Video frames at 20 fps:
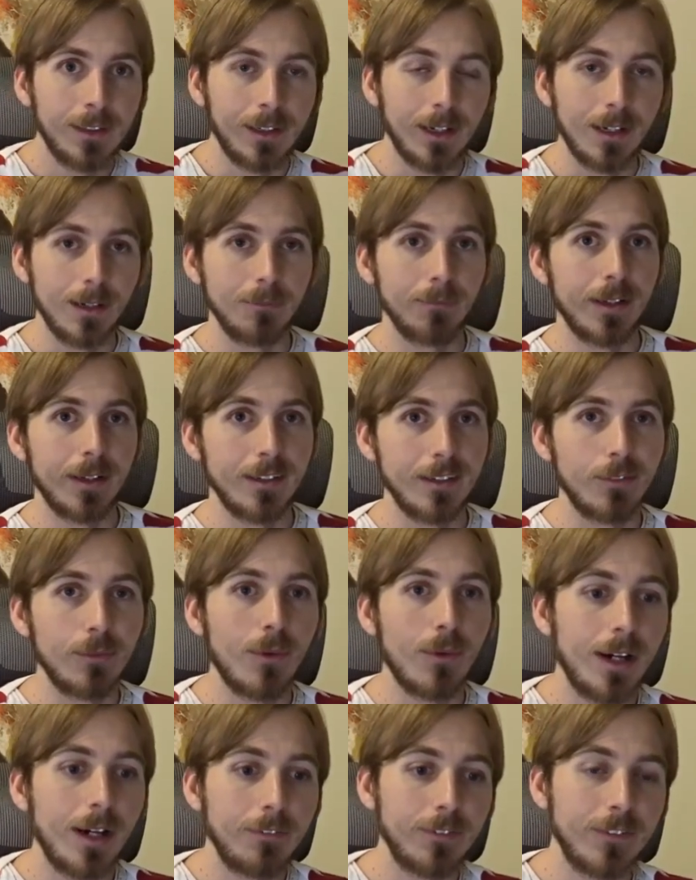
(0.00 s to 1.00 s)
that his
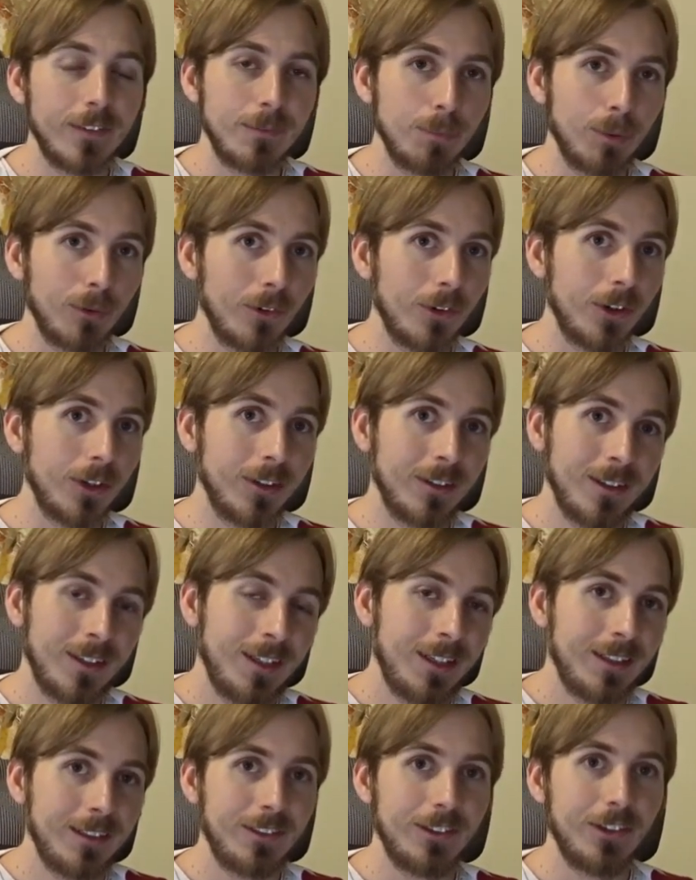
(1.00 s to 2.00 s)
wife has brought.
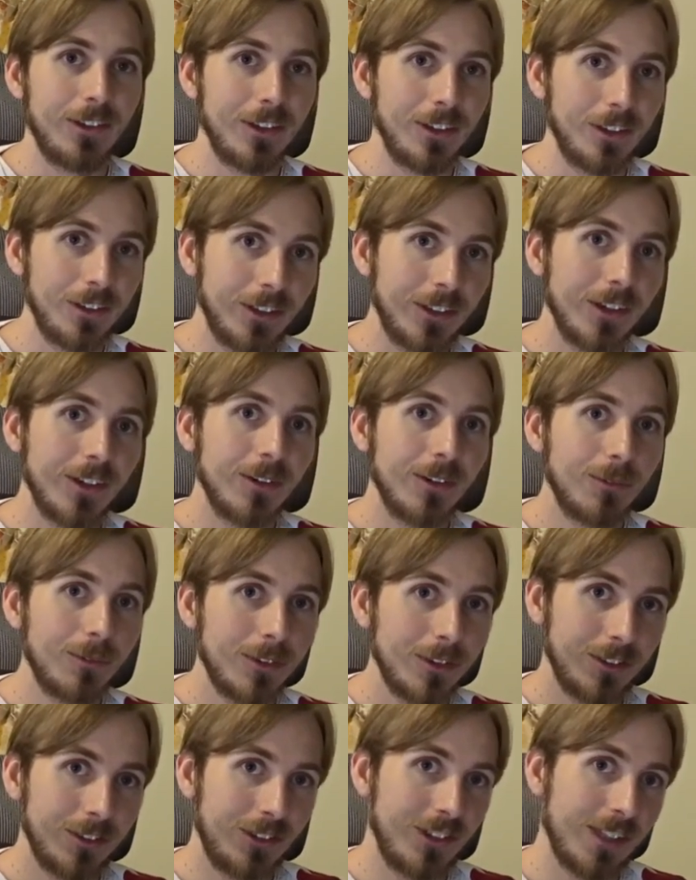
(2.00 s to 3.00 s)
So you're going to
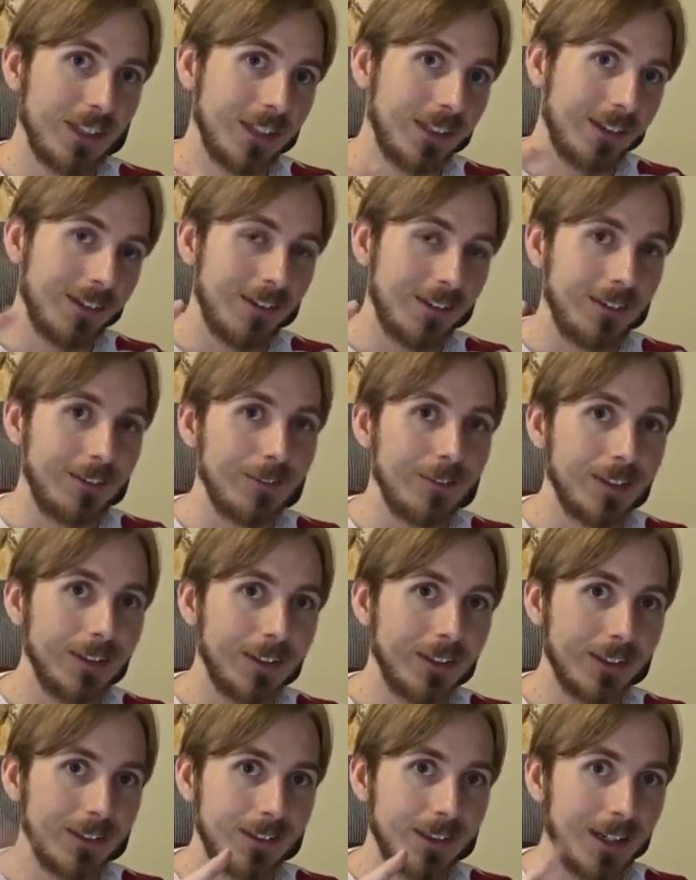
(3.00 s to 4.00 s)
want to check these
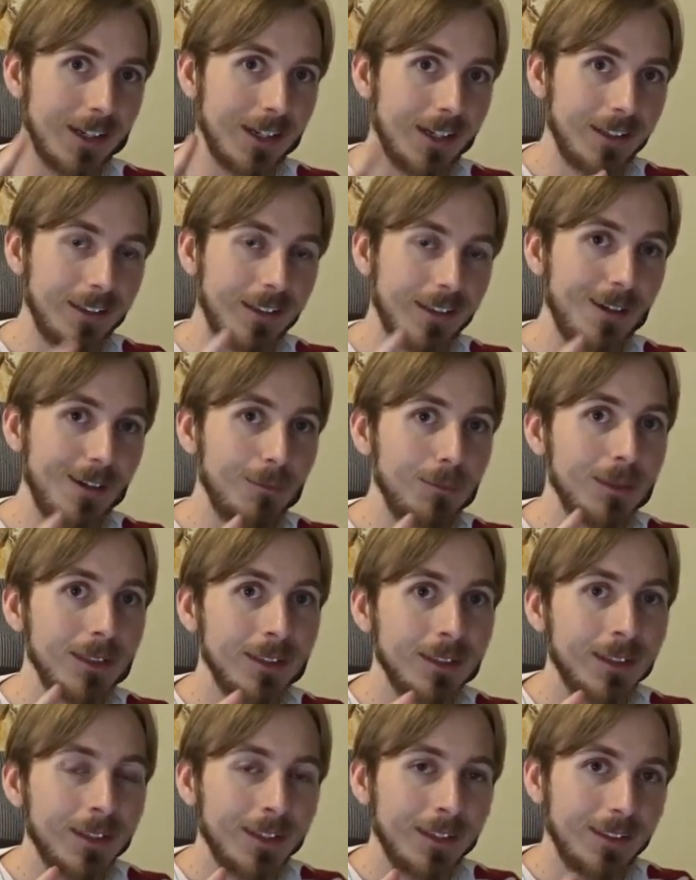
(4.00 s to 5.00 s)
videos out. They'll
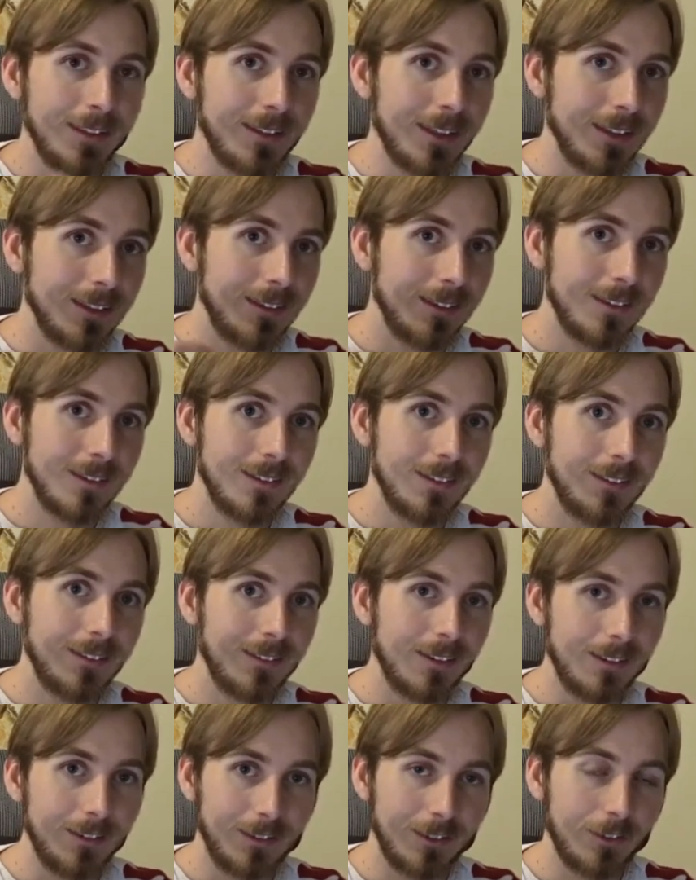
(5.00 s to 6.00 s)
be linked
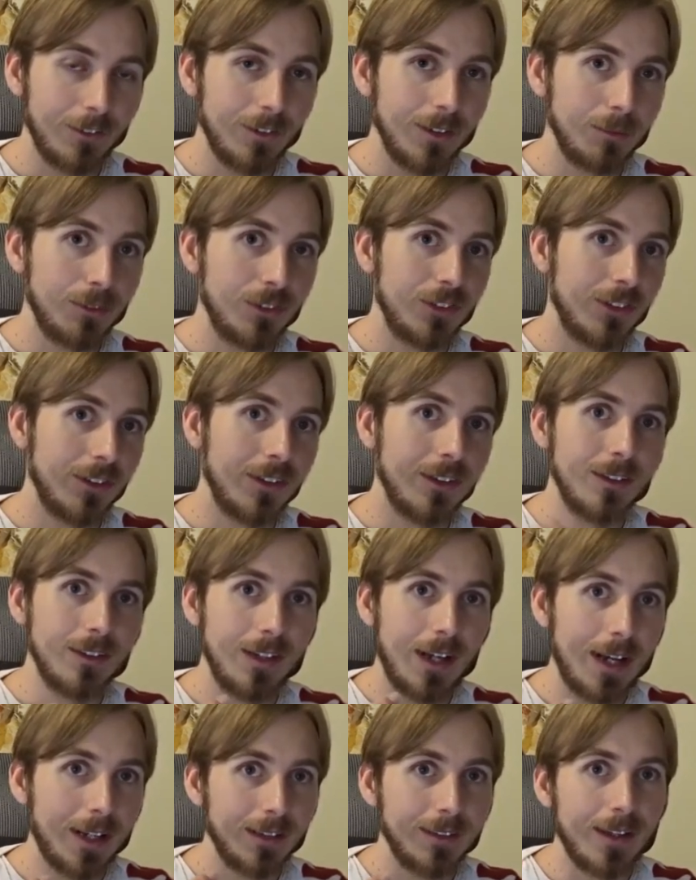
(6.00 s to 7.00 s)
in the description
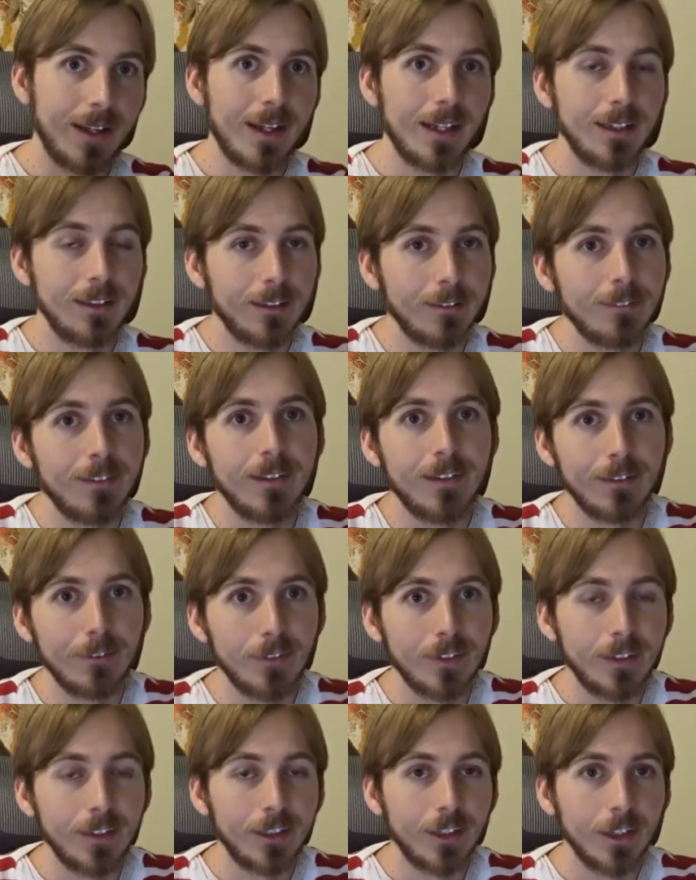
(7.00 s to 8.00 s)
and at the end of this
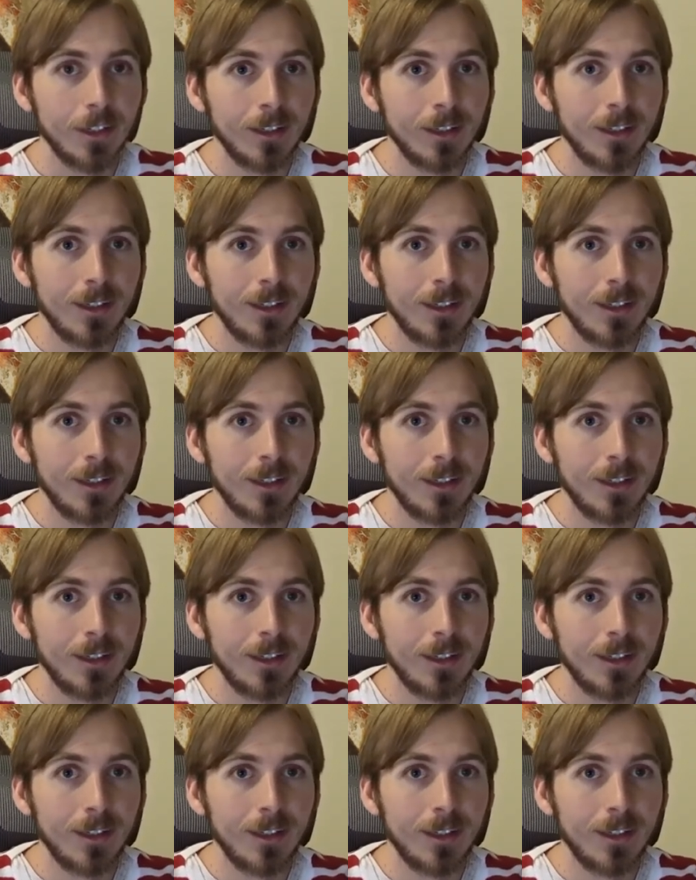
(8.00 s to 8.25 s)
video.